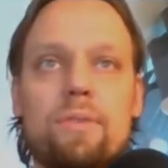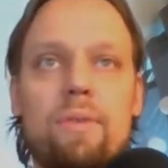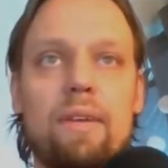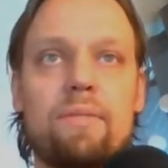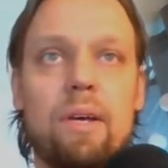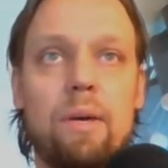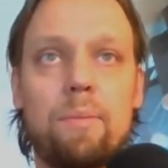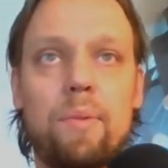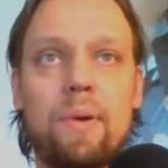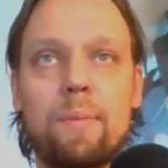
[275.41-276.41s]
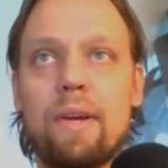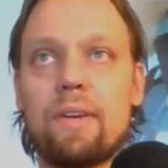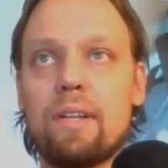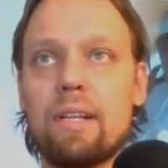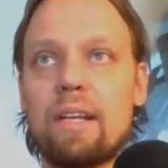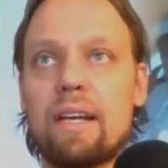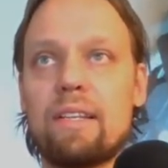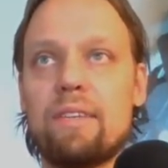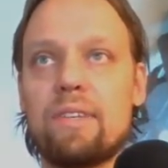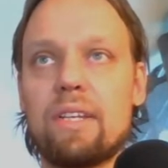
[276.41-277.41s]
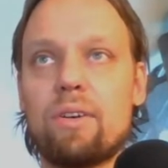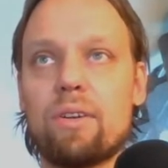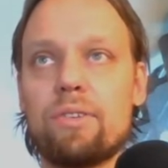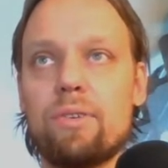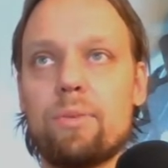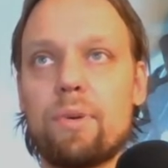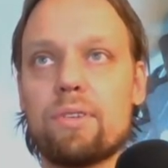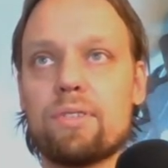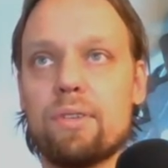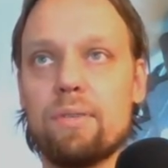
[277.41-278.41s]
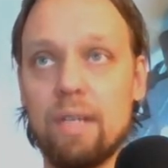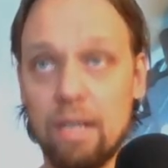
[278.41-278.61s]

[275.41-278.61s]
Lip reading: So I prepared a little activity called new person.